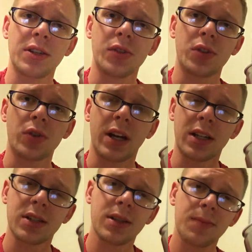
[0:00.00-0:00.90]
Dungeons &
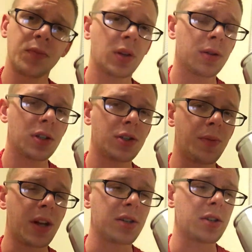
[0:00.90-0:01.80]
Dragons
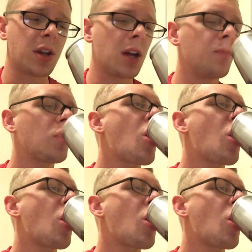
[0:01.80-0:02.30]
Dungeon Master's Guide.